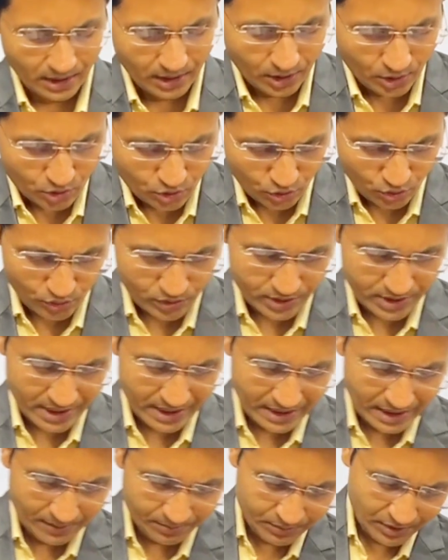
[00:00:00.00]
So
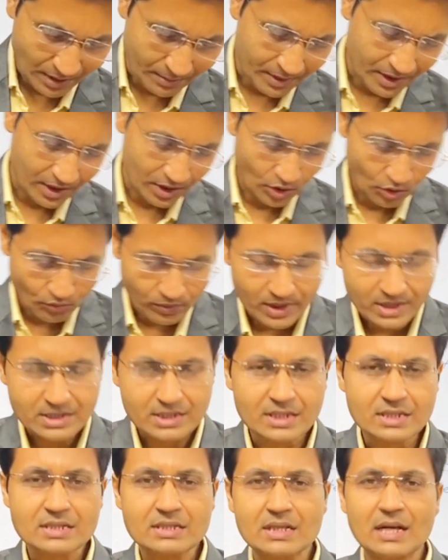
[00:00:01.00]
State of Tamil Nadu
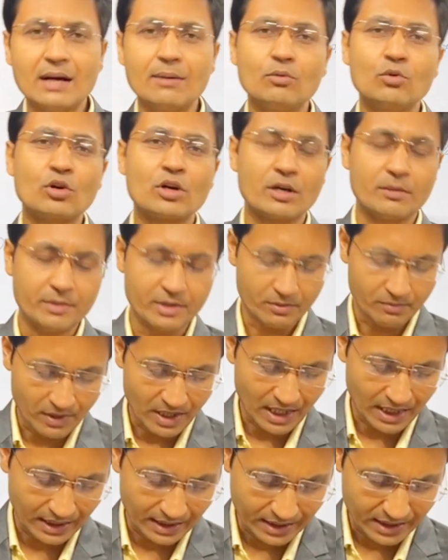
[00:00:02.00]
versus Abu Kabir
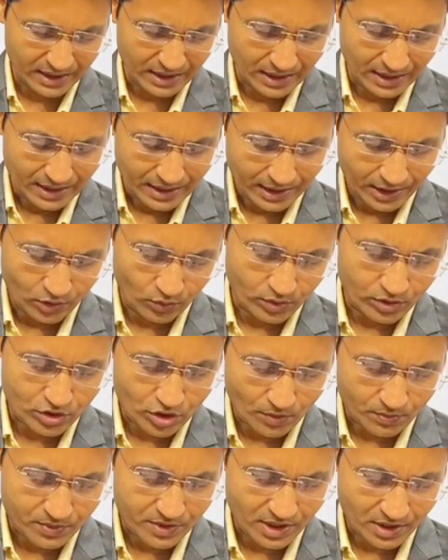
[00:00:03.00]
Bhai, it was
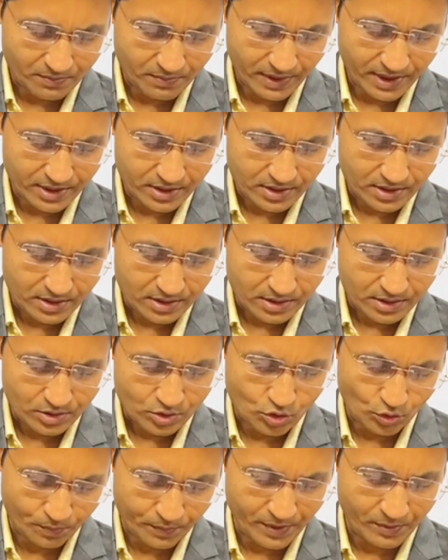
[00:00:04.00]
observed by
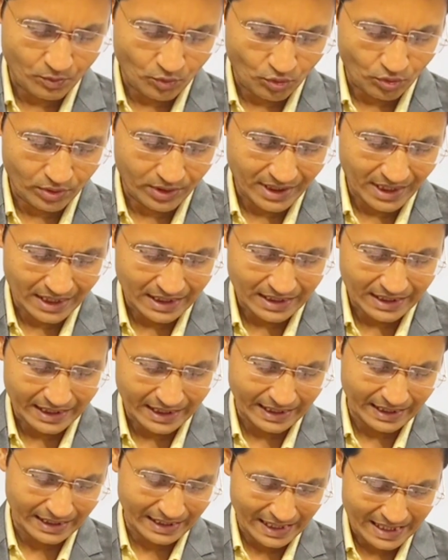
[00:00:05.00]
Supreme Court that
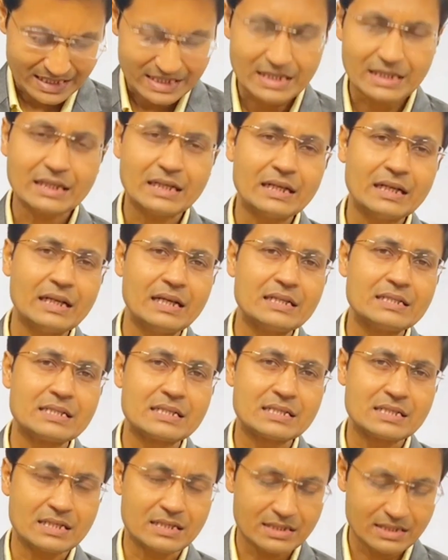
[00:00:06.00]
a
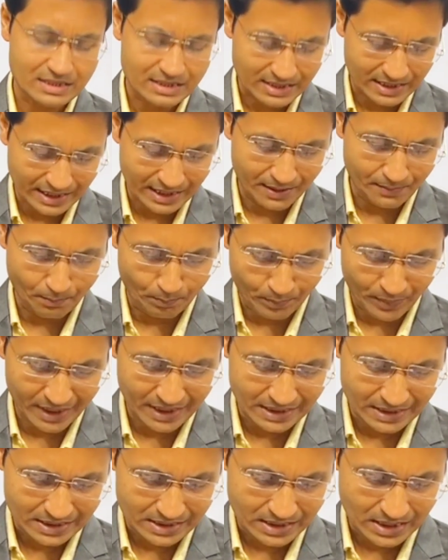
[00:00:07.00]
nationalization scheme
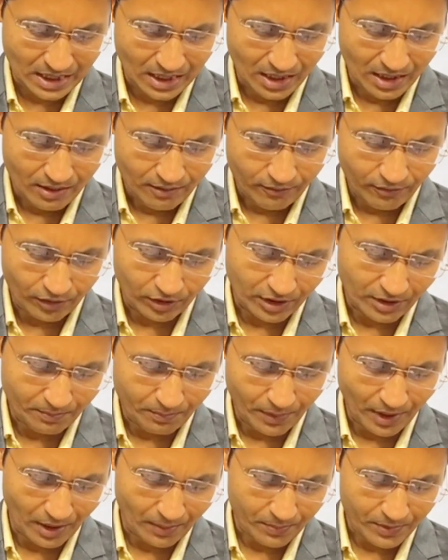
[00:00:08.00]
meant for the
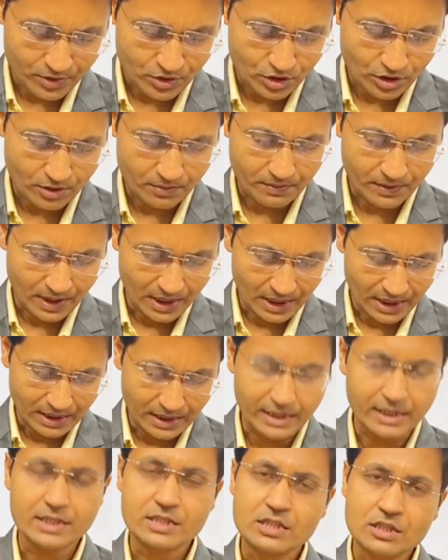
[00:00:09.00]
purpose of
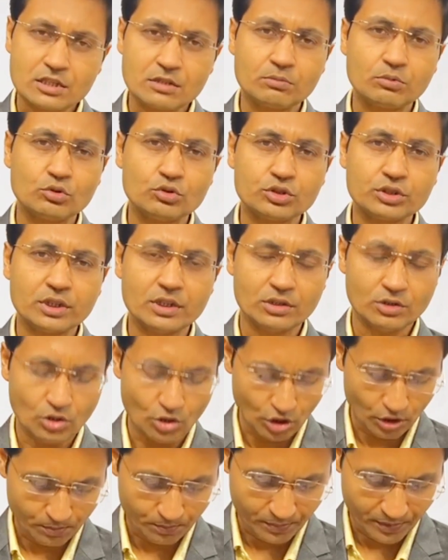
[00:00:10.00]
distribution
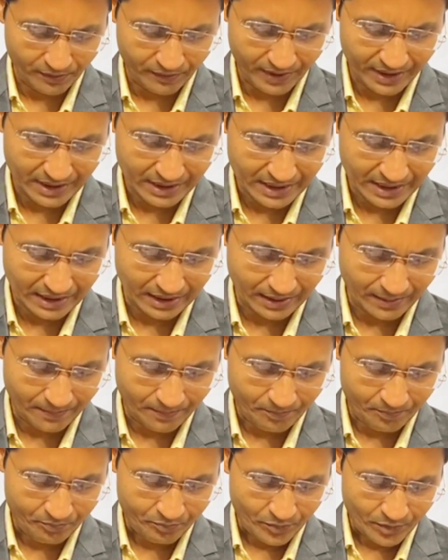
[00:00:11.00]
or
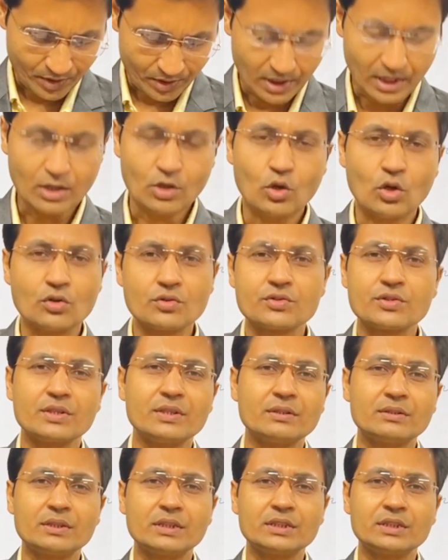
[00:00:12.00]
preventing the
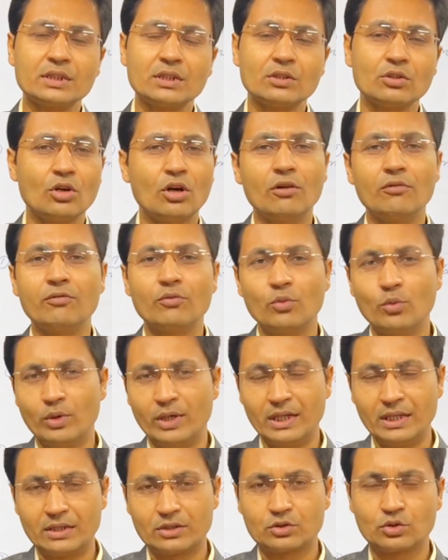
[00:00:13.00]
concentration of
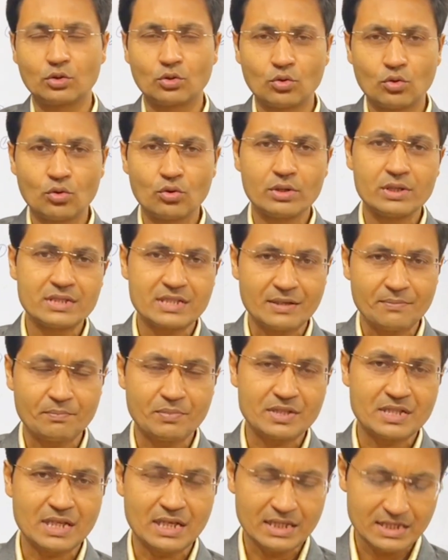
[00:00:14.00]
wealth. So court is
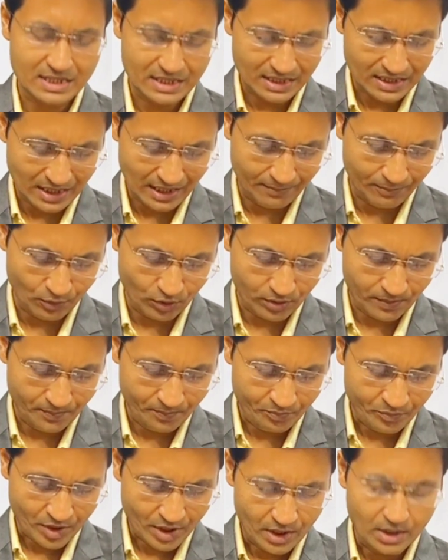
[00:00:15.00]
emphasizing
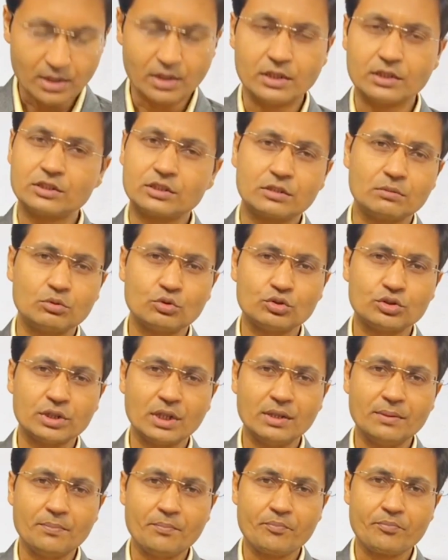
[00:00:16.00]
upon
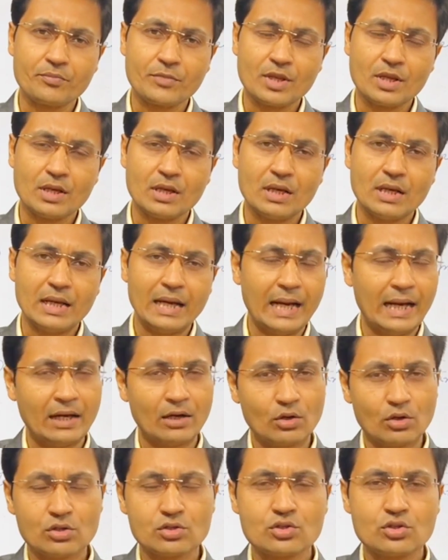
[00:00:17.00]
distribution and
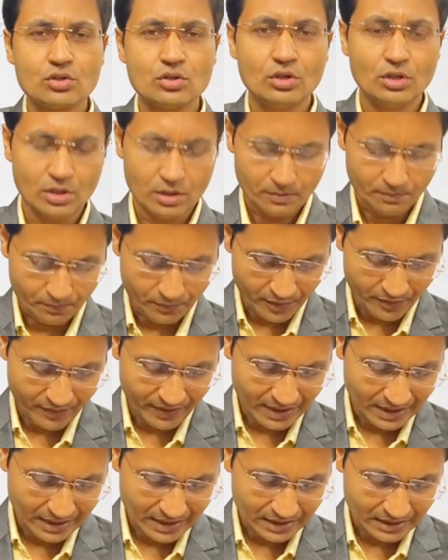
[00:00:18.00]
also
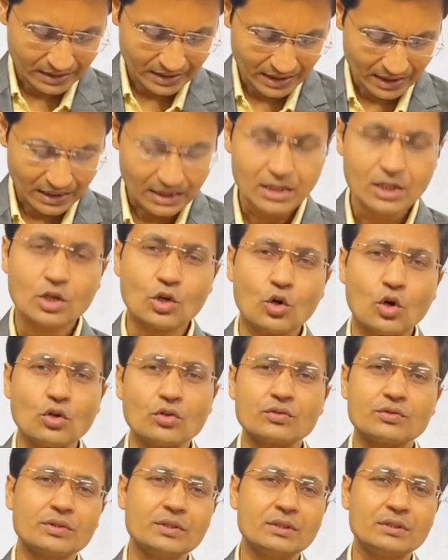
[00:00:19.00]
preventing the
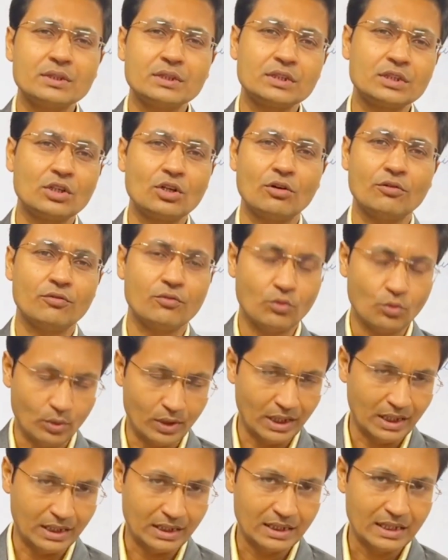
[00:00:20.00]
concentration of
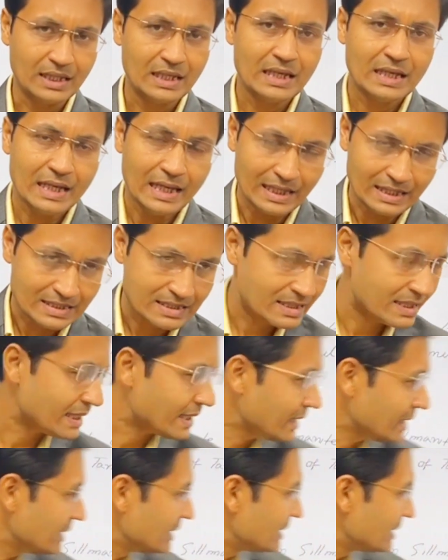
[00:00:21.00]
wealth. And second